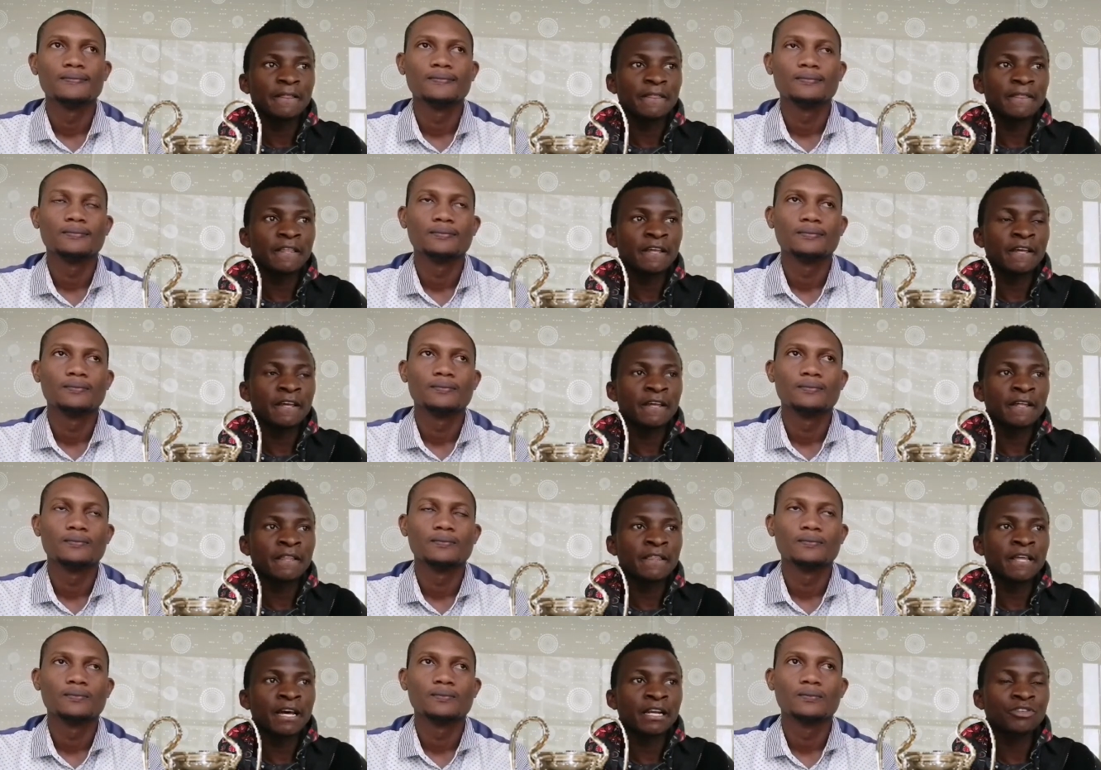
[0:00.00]
Speaker 1: the,
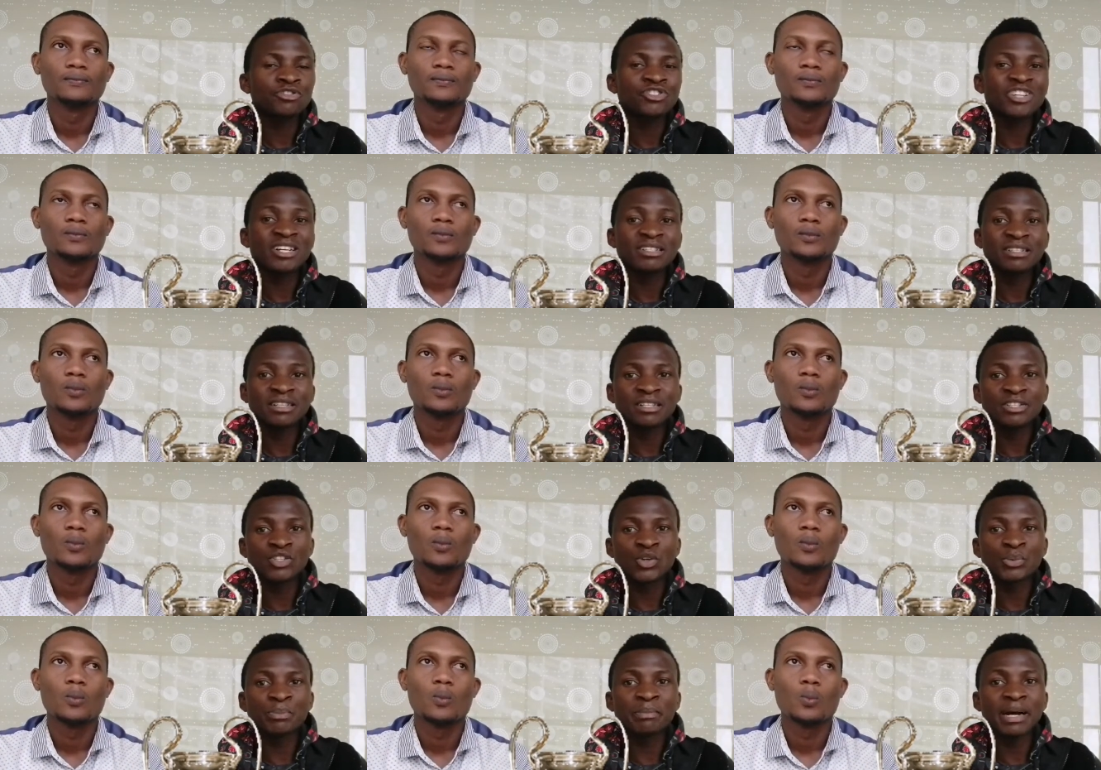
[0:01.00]
there are chances
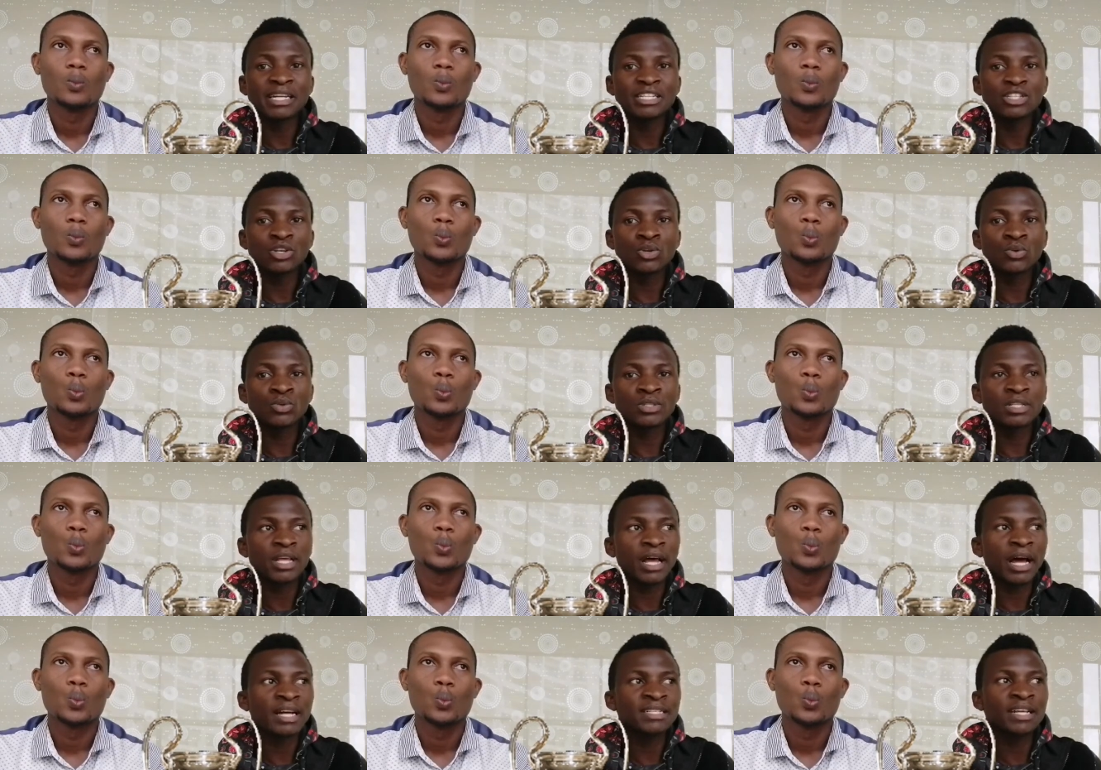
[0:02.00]
you might lose,
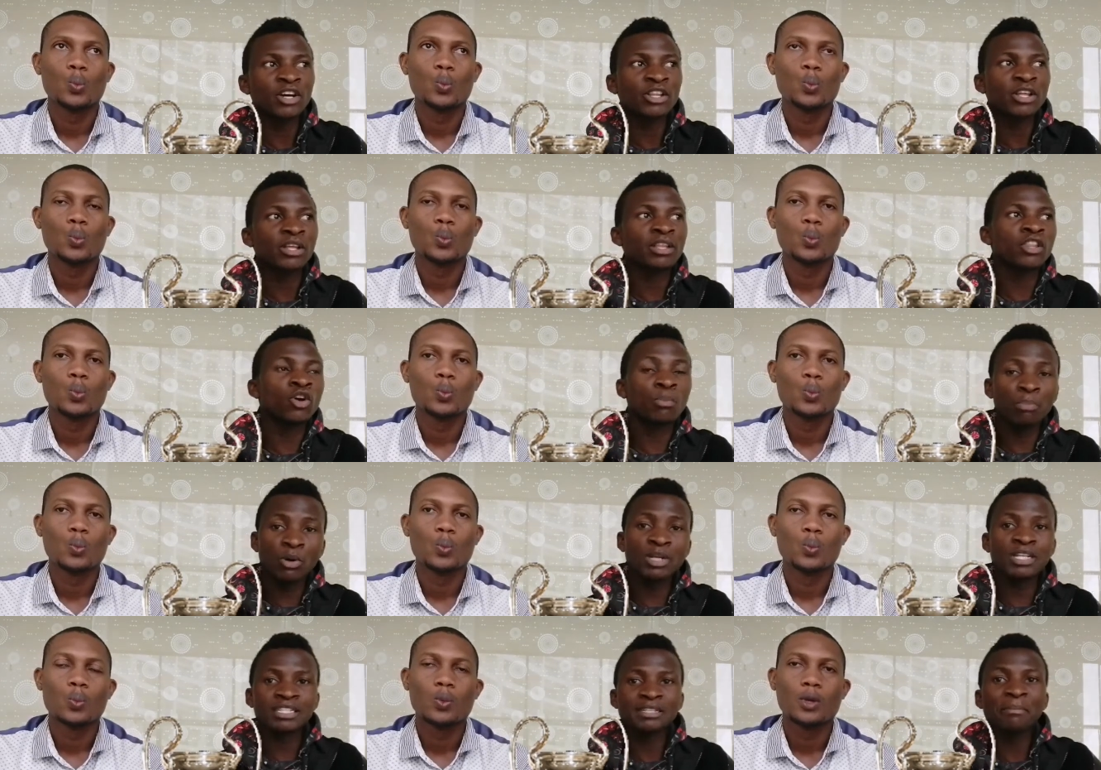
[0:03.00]
as a, the
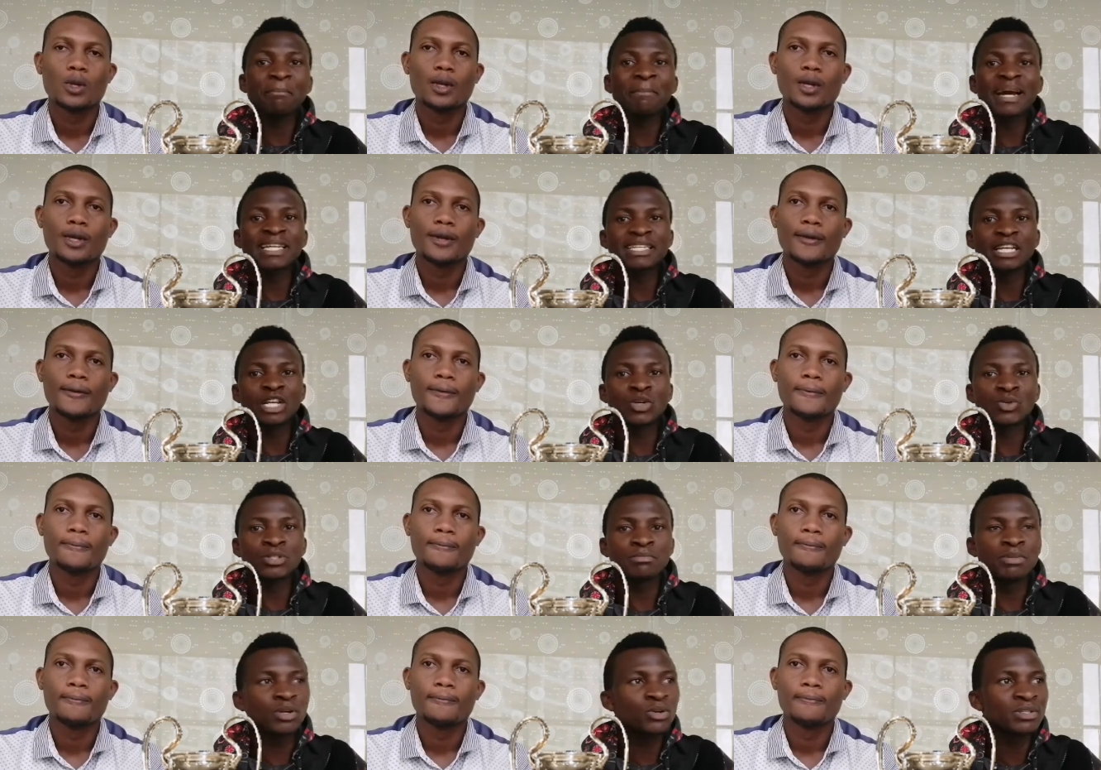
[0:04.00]
opponent might lose
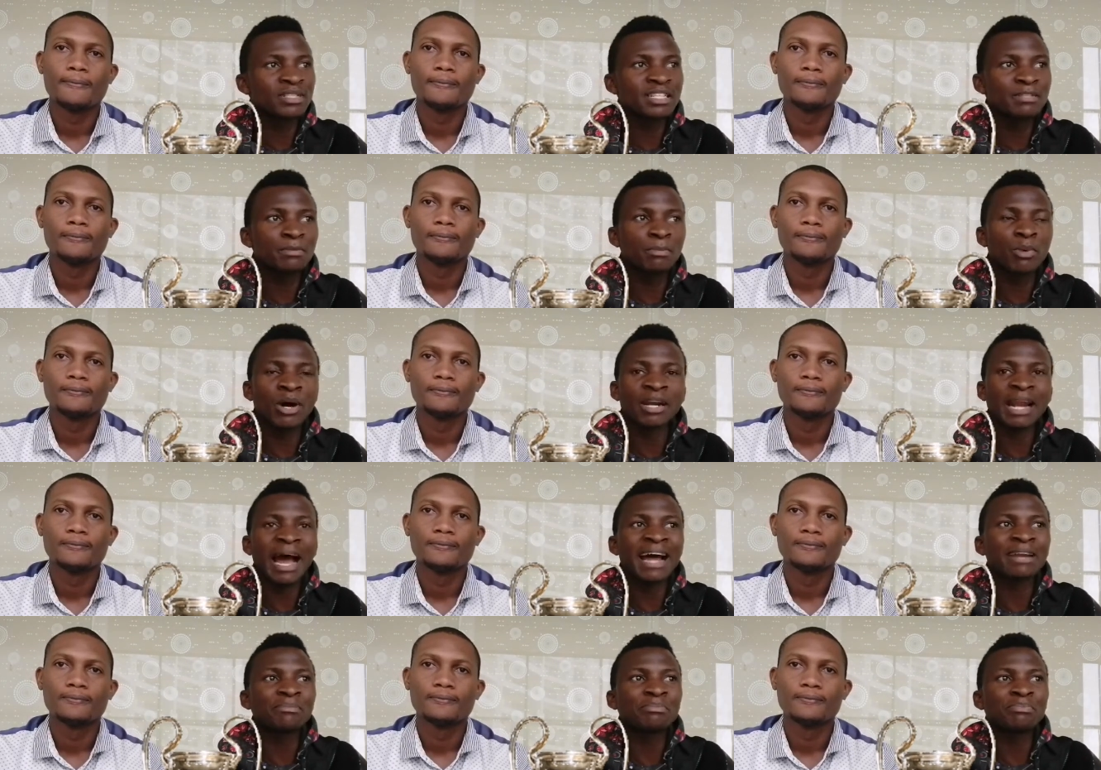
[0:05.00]
because these people are
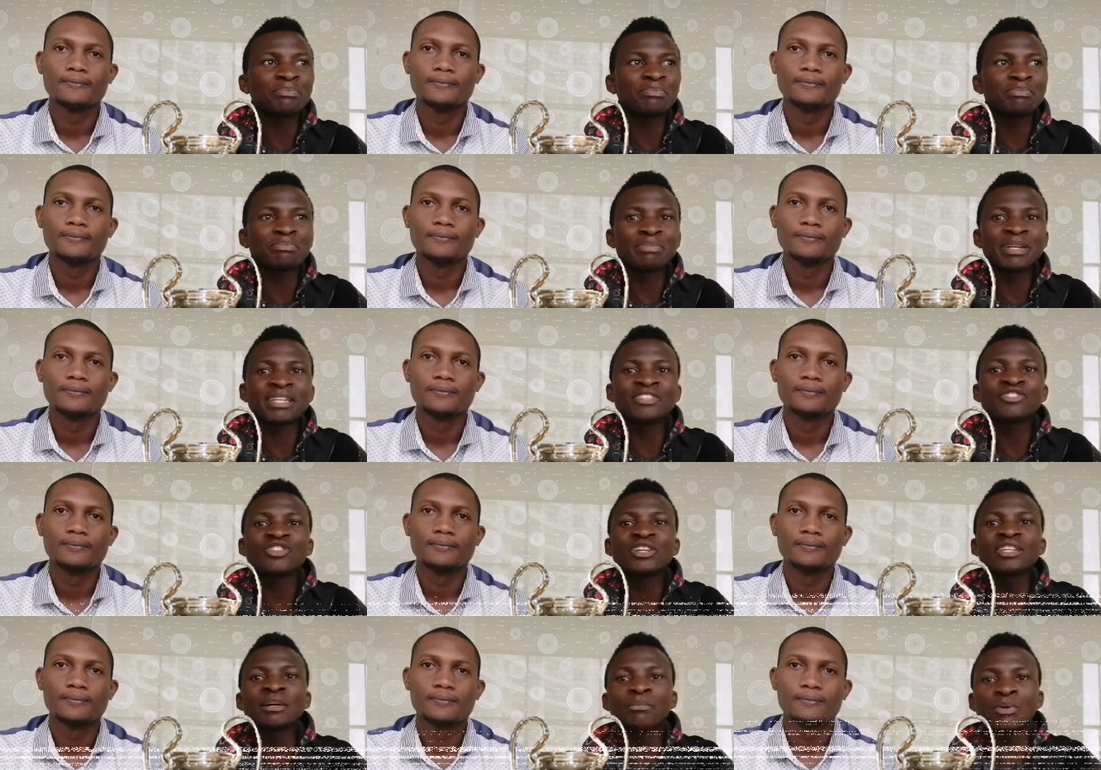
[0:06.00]
un-
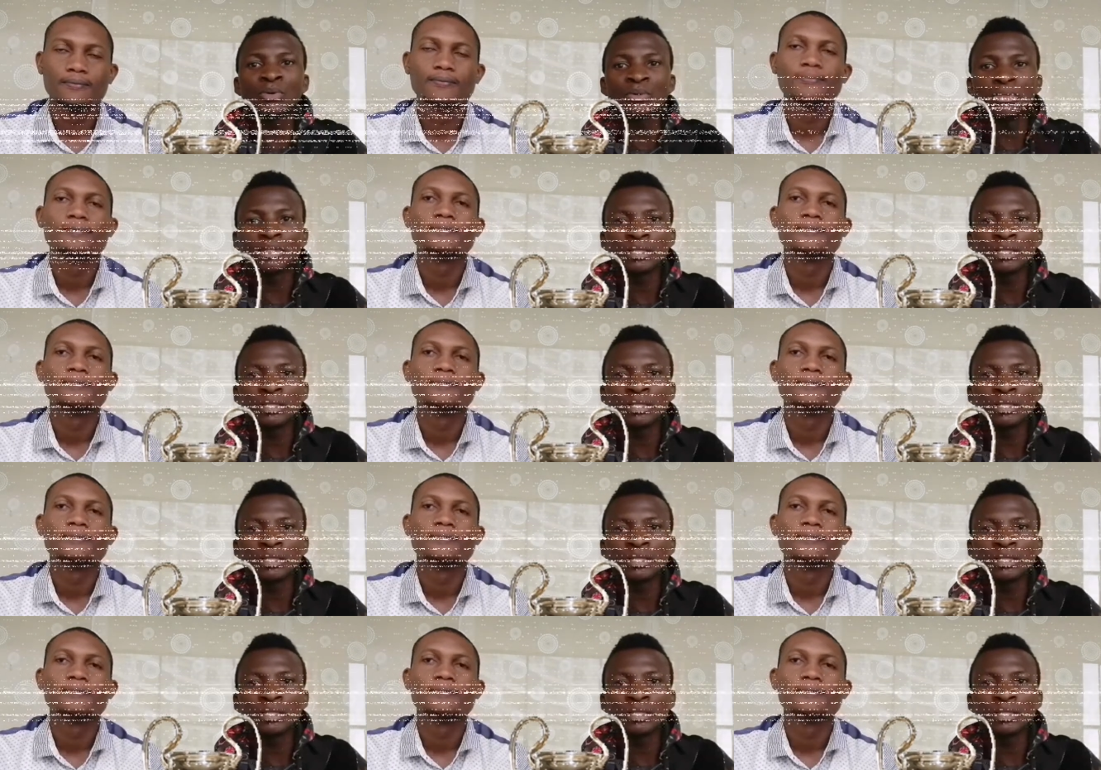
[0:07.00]
penetratable.